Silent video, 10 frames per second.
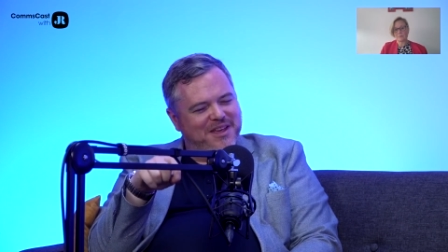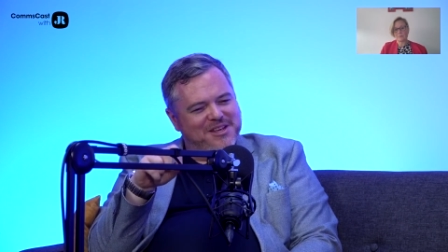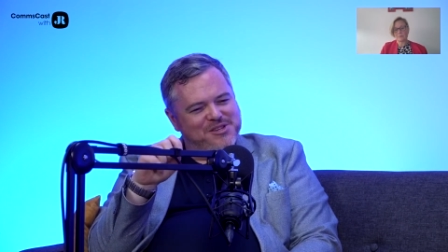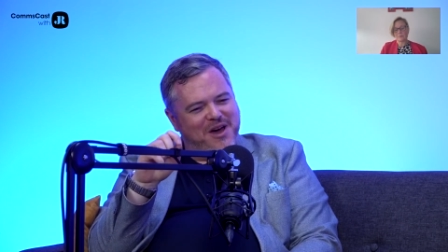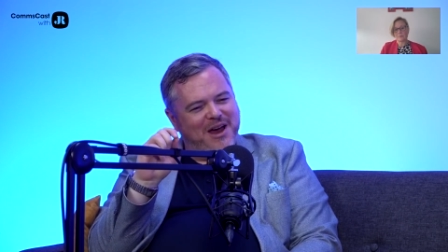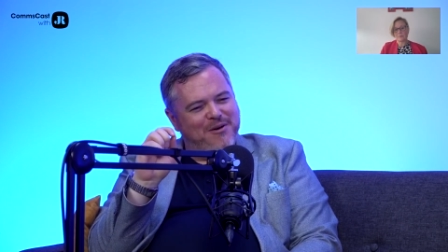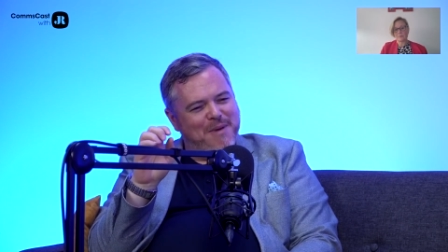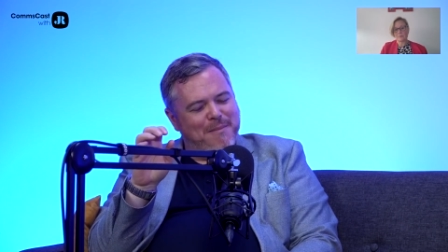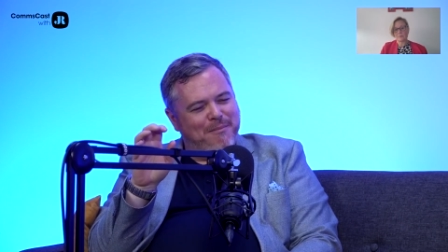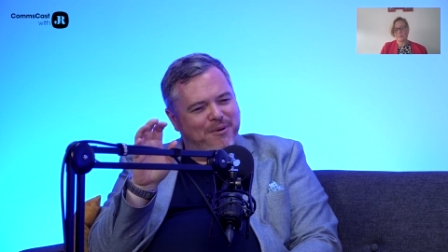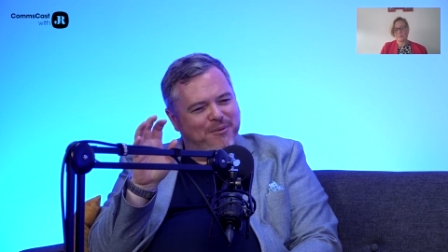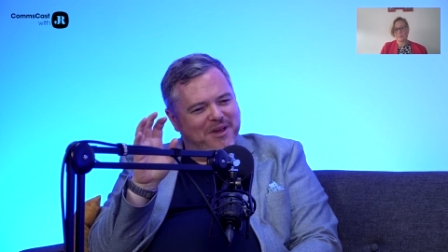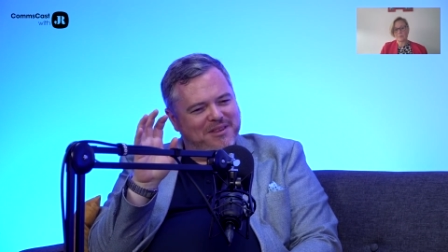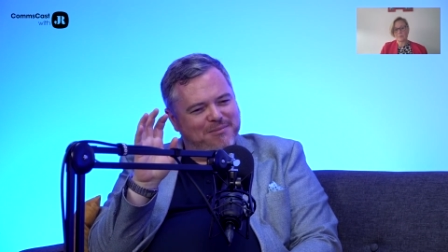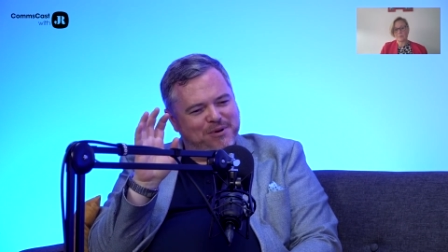So I remember
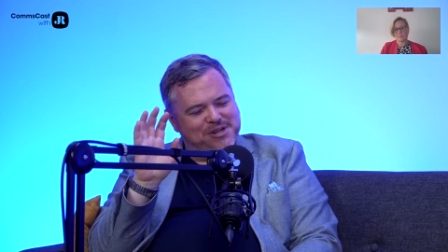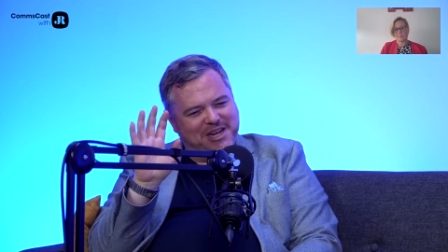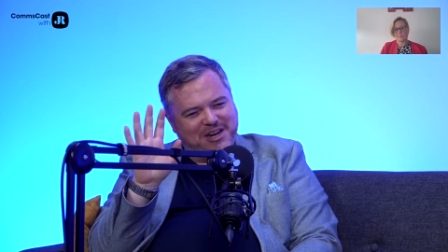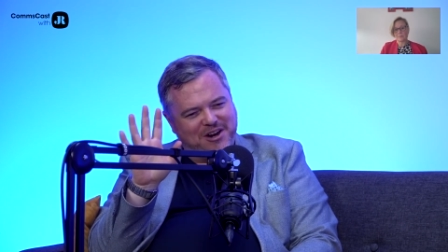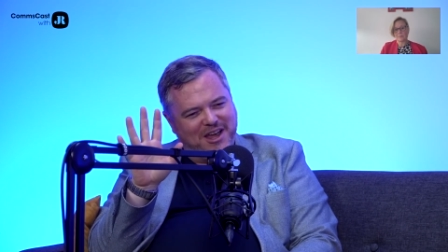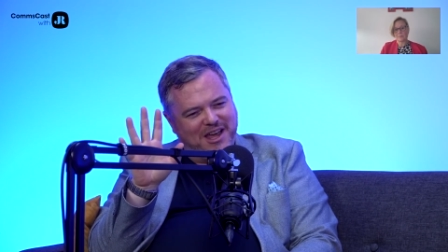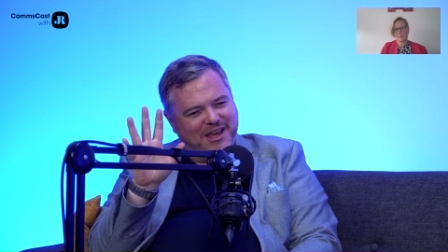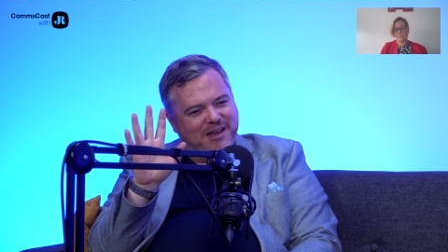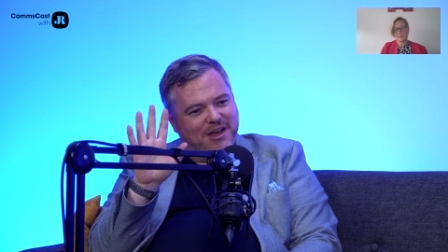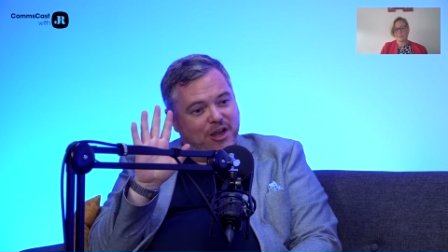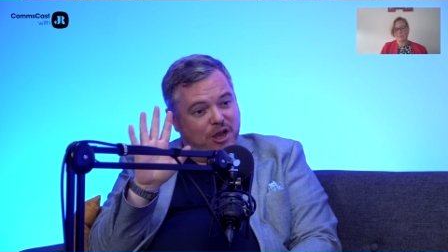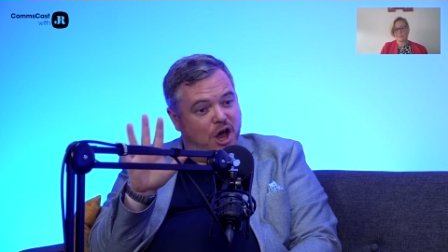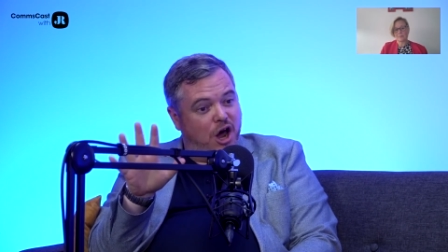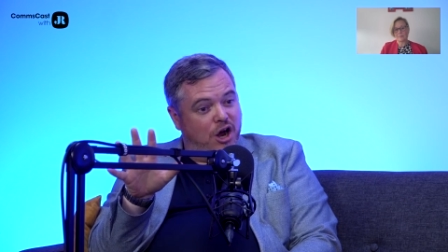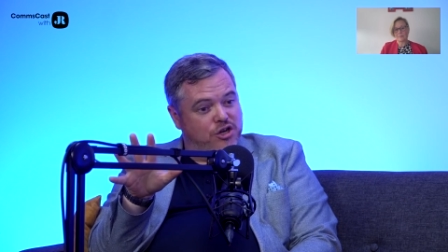with particularly
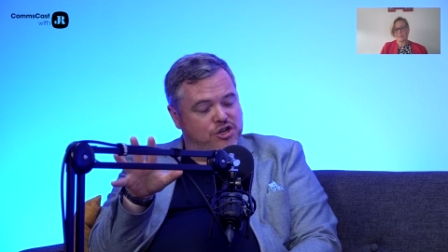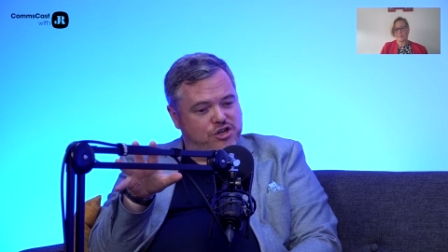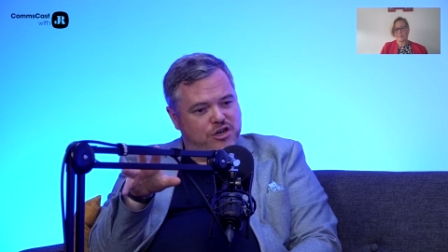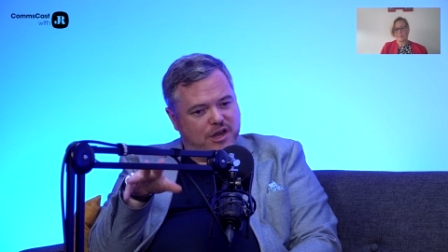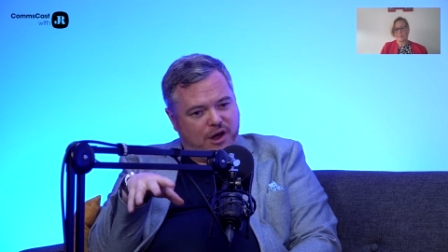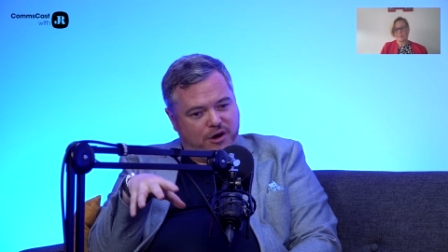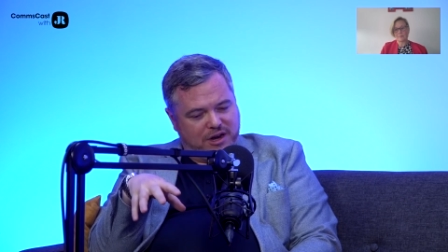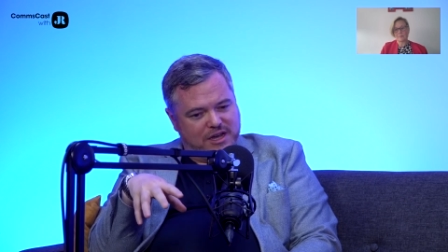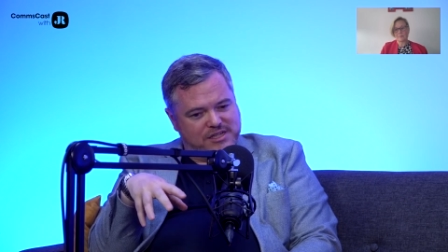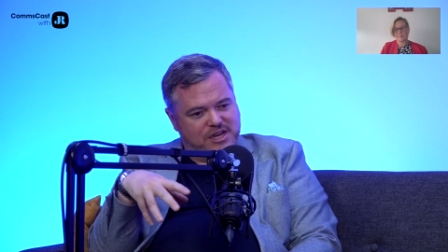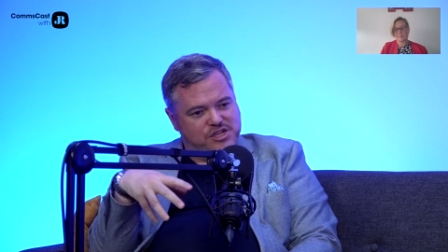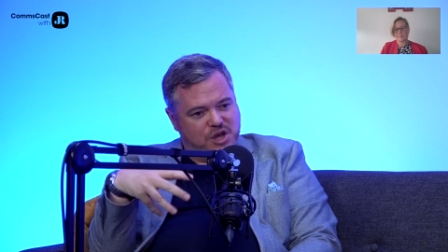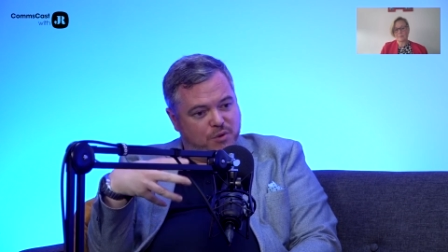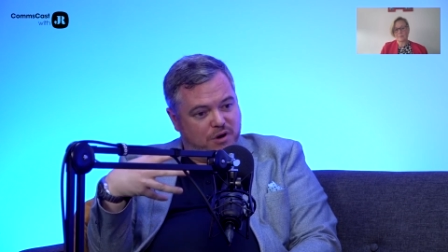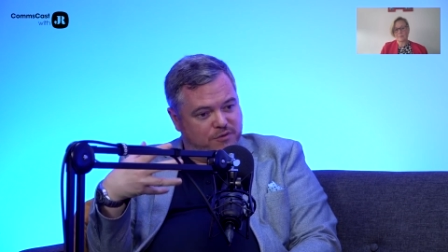large organizations I
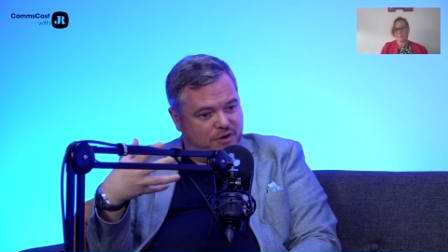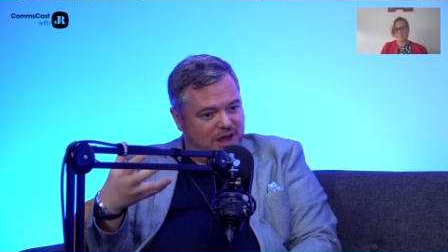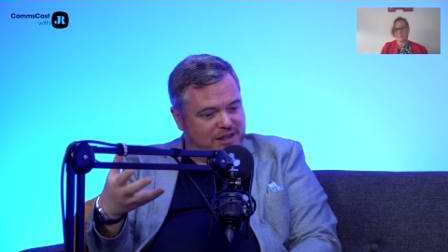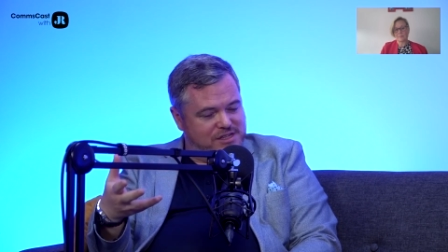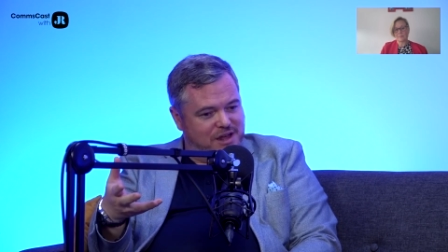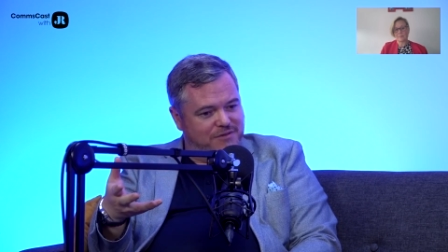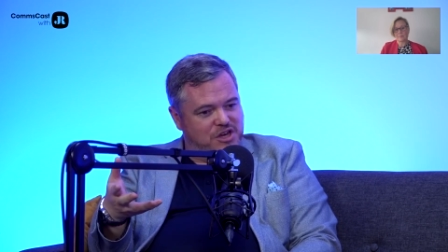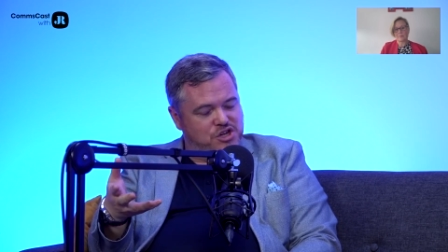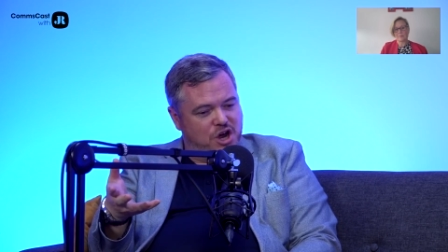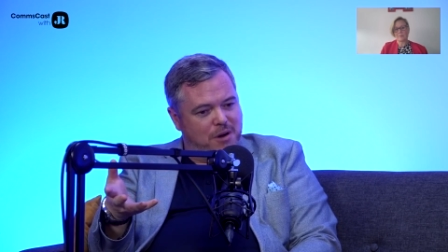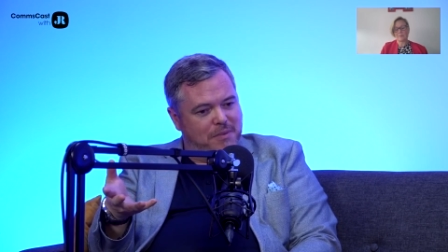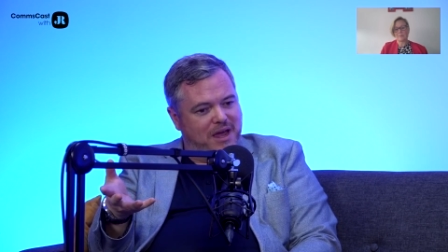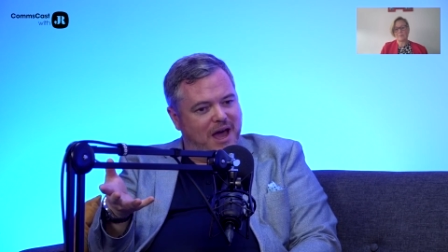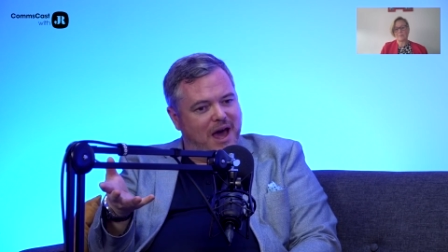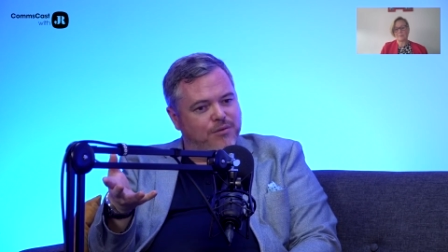work for, like the Salvation Army
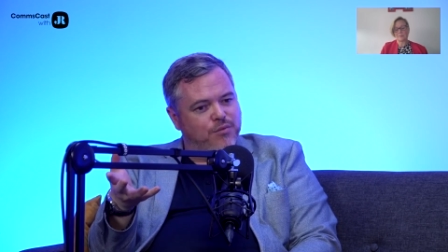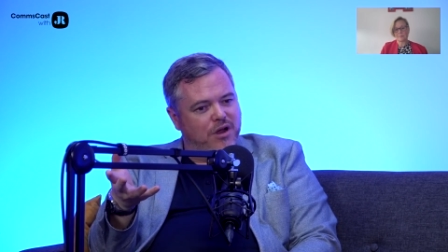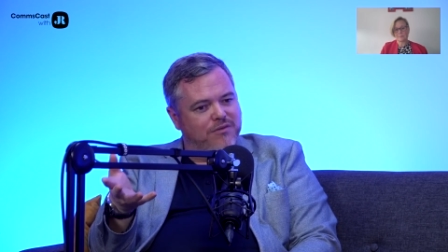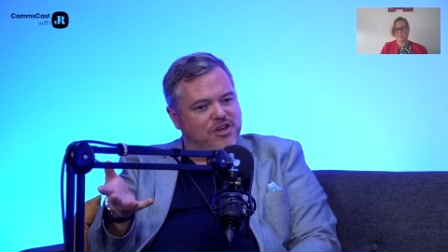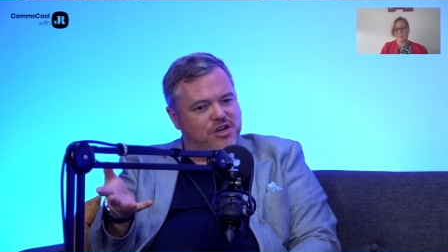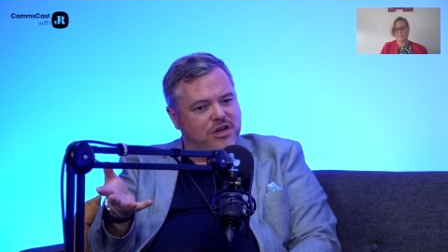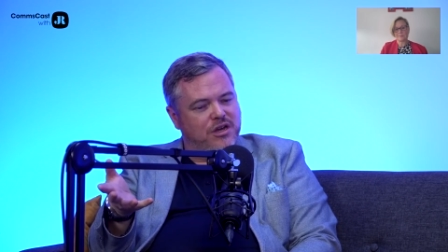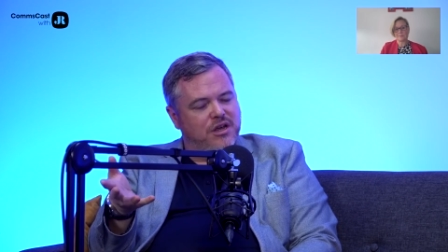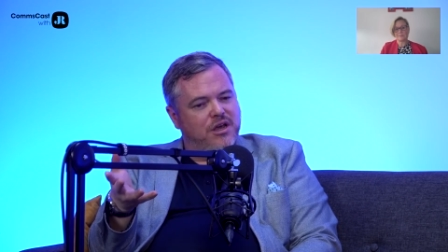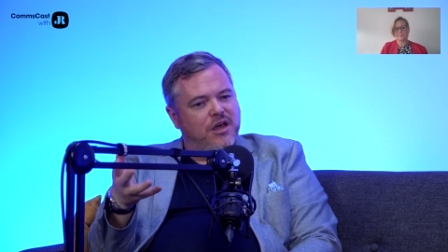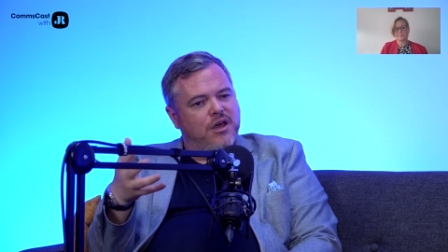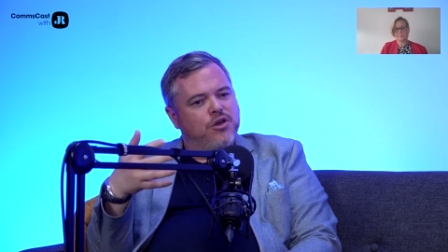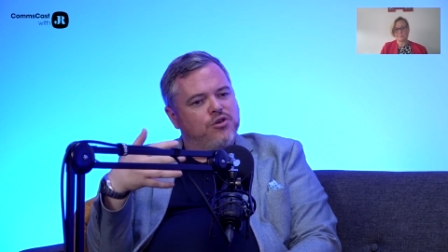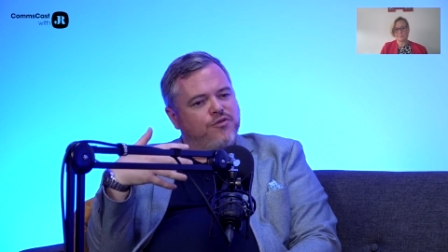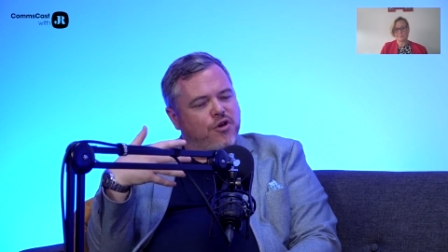and World Vision,
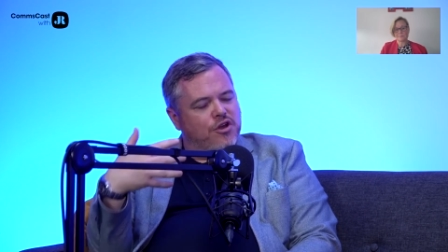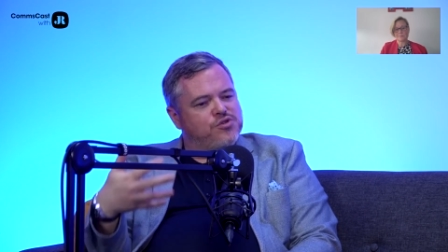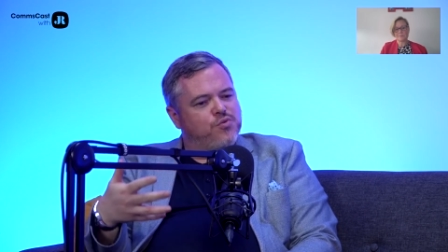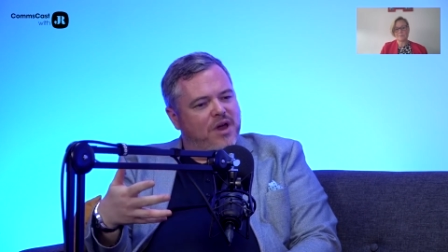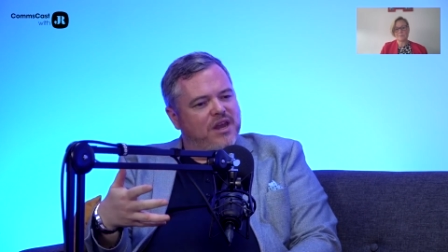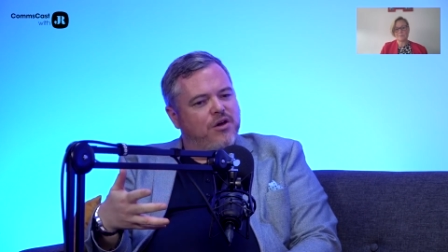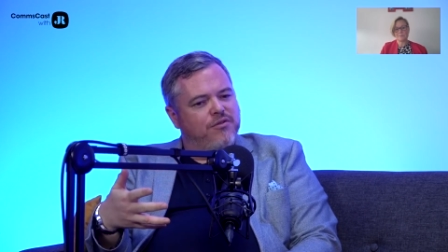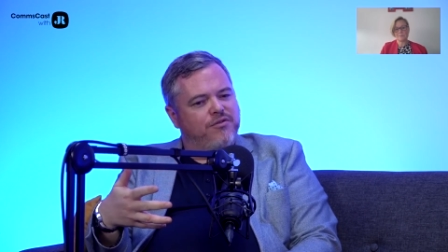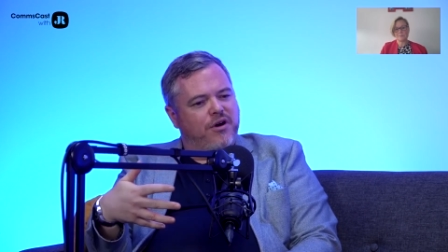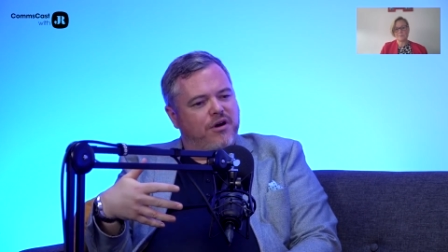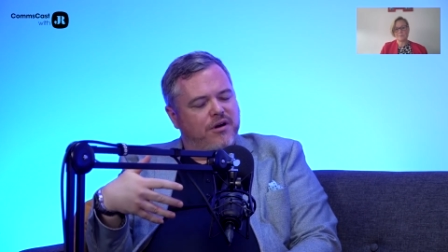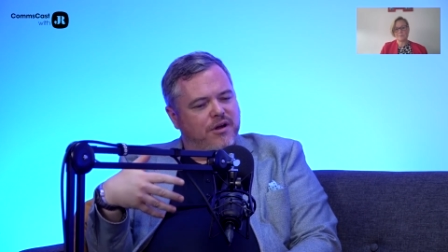you've got to win over